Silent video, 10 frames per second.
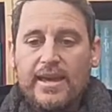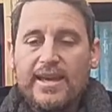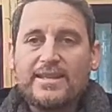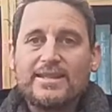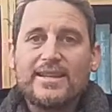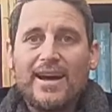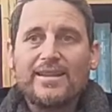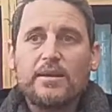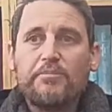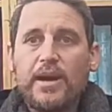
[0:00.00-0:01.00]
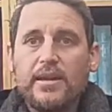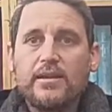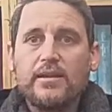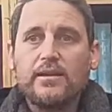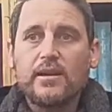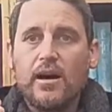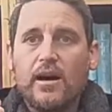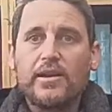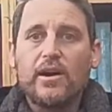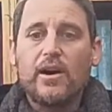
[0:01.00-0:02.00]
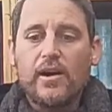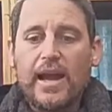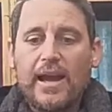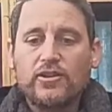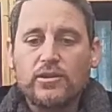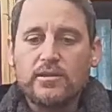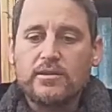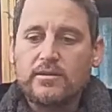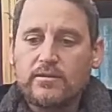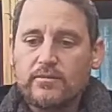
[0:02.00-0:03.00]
is not dependent on our actions.